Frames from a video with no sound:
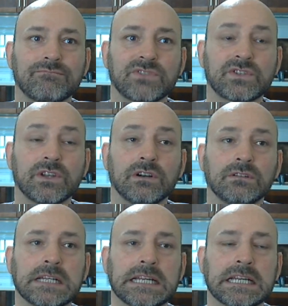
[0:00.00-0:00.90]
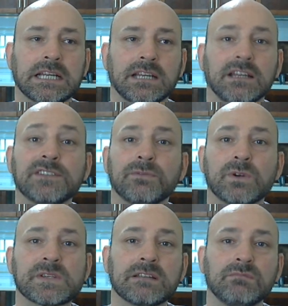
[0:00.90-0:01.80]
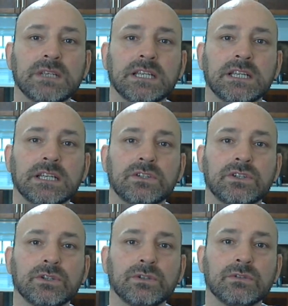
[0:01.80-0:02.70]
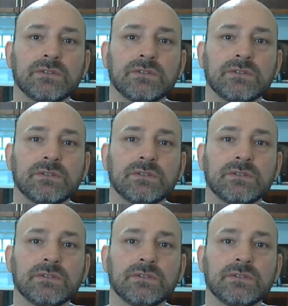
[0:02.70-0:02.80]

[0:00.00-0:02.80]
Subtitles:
So it's forcing me to